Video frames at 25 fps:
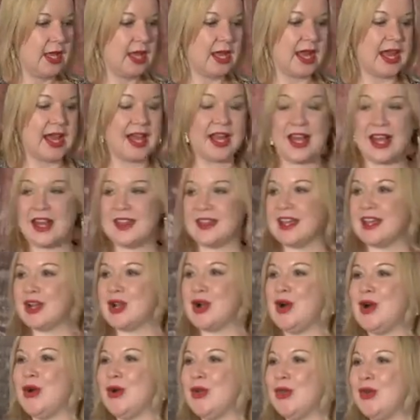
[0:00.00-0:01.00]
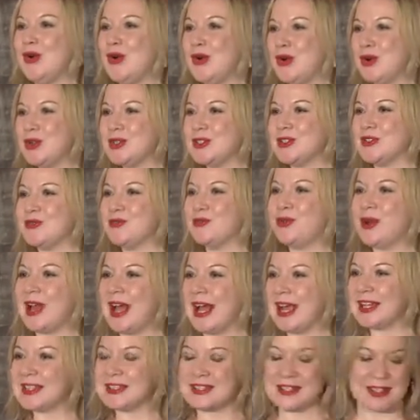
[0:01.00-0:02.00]
And then a whole host of
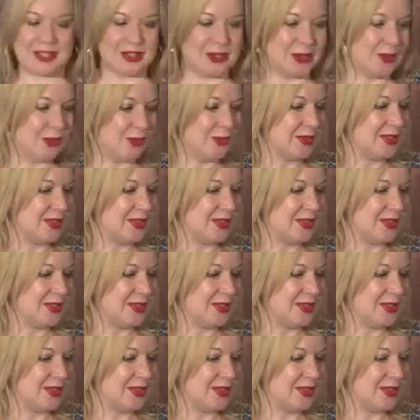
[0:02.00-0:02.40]
practical,